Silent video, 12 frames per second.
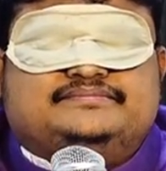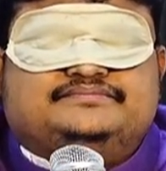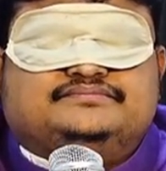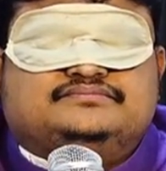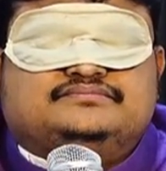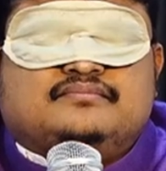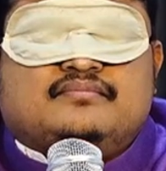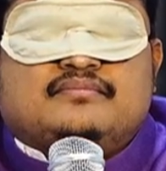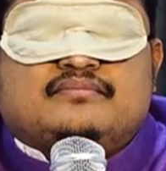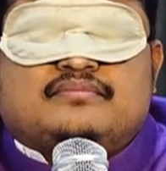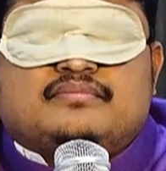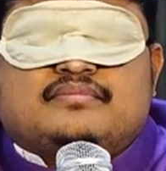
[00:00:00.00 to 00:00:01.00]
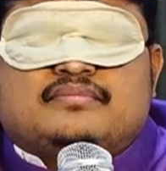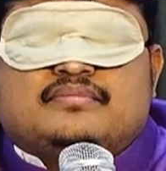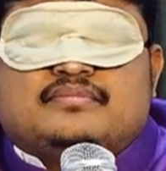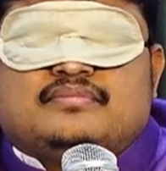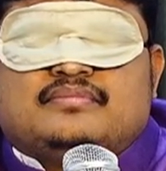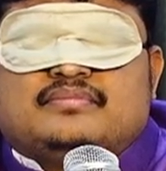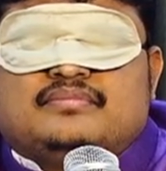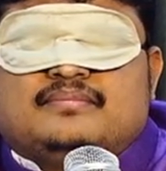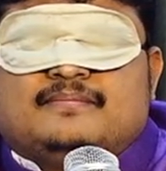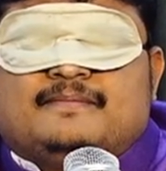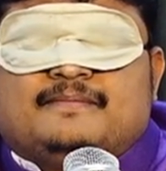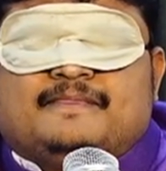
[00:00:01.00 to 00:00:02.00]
No one is speaking in this clip.